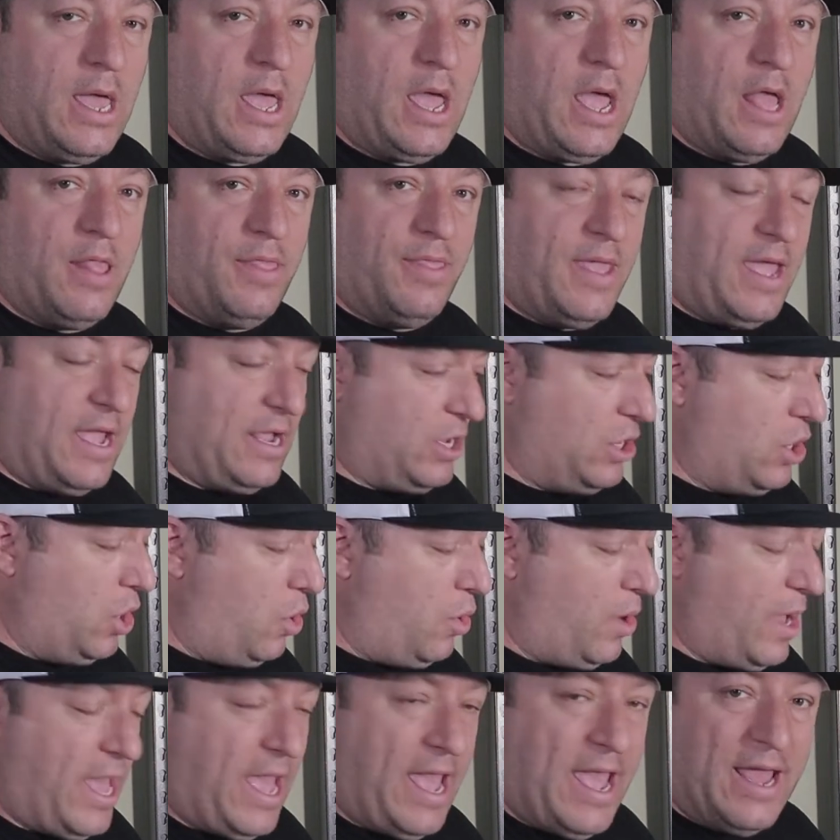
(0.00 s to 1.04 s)
and then
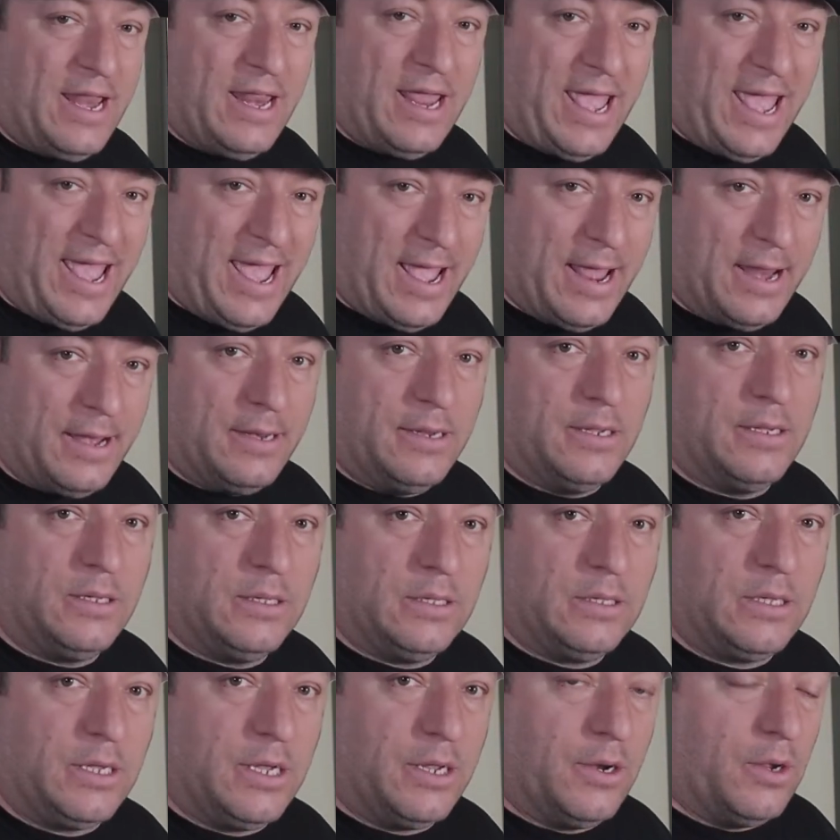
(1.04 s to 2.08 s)
go ahead and,
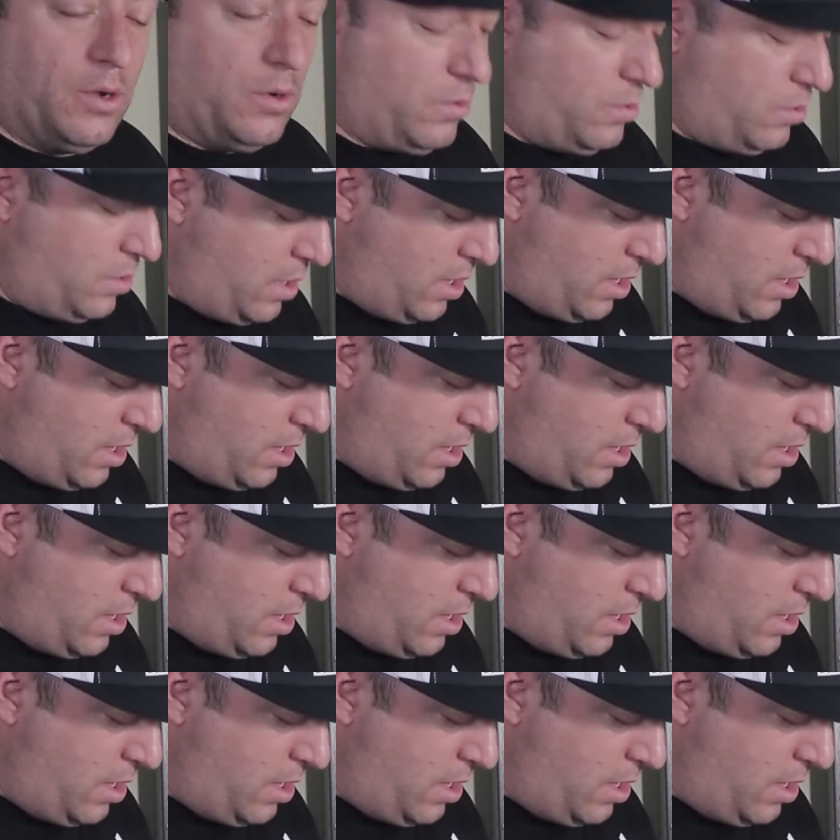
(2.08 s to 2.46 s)
you know,